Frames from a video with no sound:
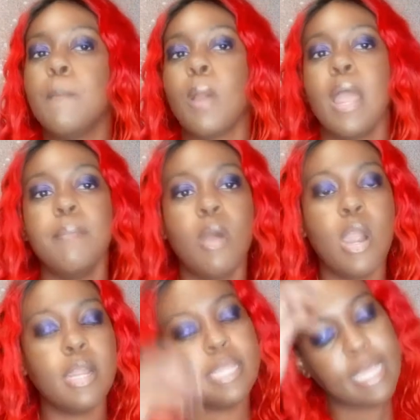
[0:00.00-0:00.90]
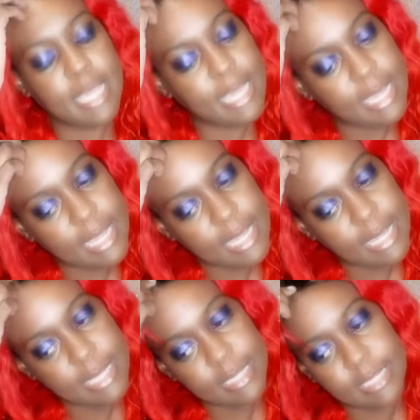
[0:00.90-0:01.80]
Primark
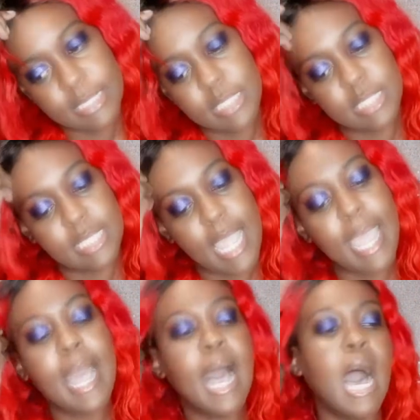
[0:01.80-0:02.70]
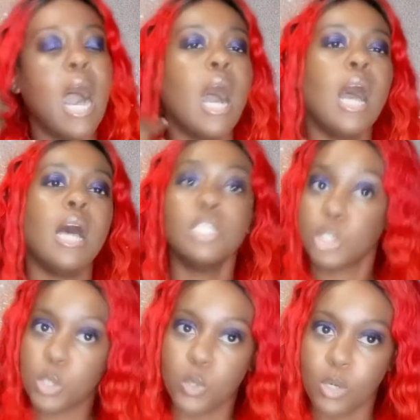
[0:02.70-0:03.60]
is a
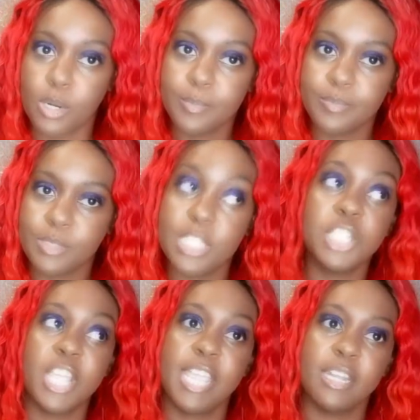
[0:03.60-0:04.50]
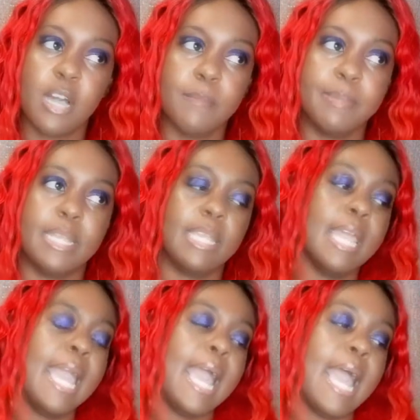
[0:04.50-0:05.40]
store it's a chain company